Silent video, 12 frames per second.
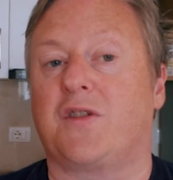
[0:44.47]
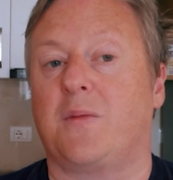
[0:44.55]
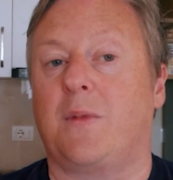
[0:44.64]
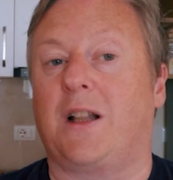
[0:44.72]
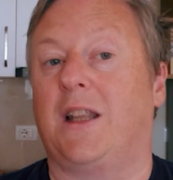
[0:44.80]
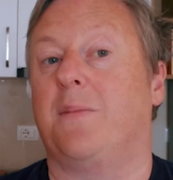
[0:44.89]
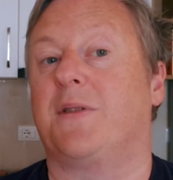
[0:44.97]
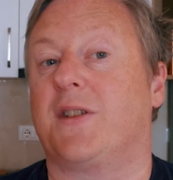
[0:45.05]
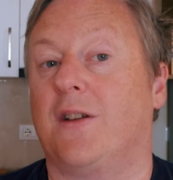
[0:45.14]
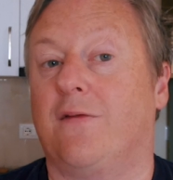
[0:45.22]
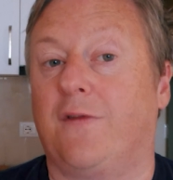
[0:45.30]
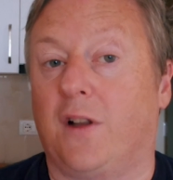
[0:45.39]
some clips
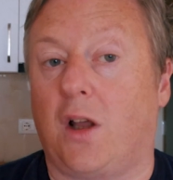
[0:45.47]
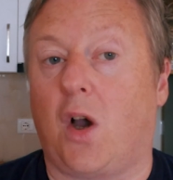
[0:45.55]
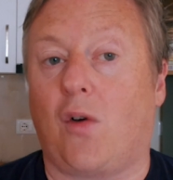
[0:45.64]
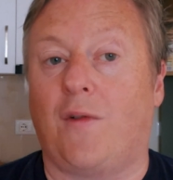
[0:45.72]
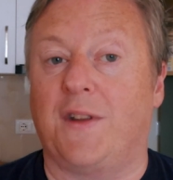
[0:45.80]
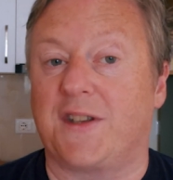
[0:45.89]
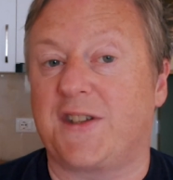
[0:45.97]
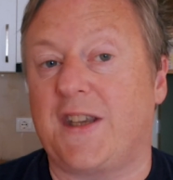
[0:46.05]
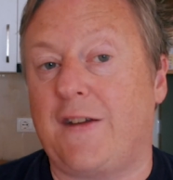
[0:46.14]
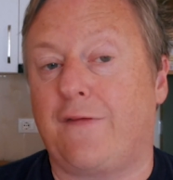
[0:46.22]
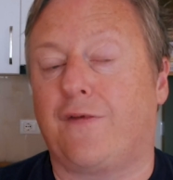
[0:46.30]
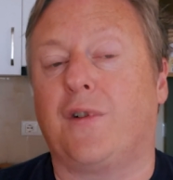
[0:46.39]
of Vlore and the
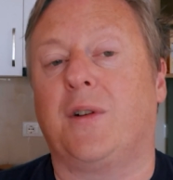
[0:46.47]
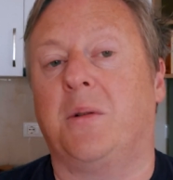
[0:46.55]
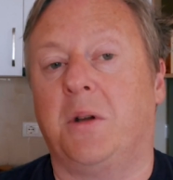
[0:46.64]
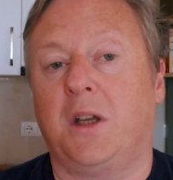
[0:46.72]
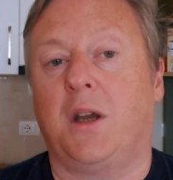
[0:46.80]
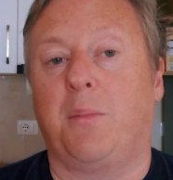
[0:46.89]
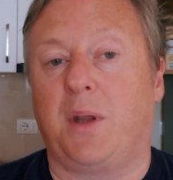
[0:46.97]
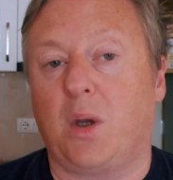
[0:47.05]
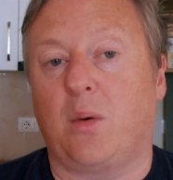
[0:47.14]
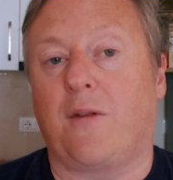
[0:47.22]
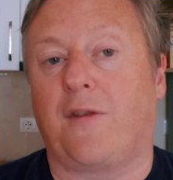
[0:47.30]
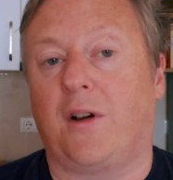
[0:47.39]
seafront.
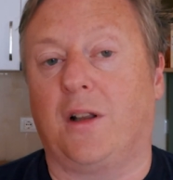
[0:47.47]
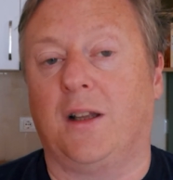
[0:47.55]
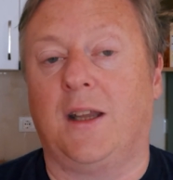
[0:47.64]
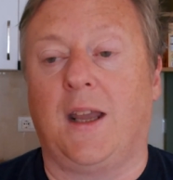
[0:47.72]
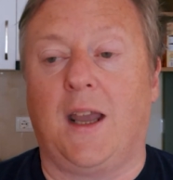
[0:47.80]
Beautiful.